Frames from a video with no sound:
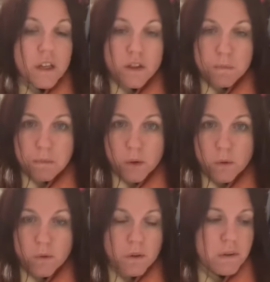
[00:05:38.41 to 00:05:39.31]
the
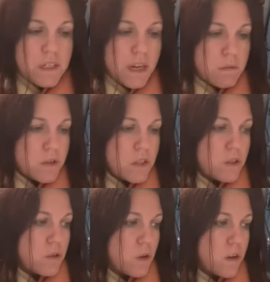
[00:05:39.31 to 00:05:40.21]
moon,
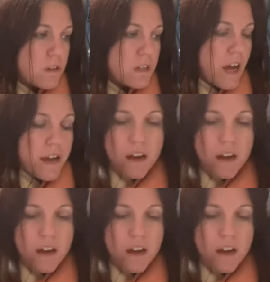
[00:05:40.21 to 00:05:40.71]
redemption draws nigh.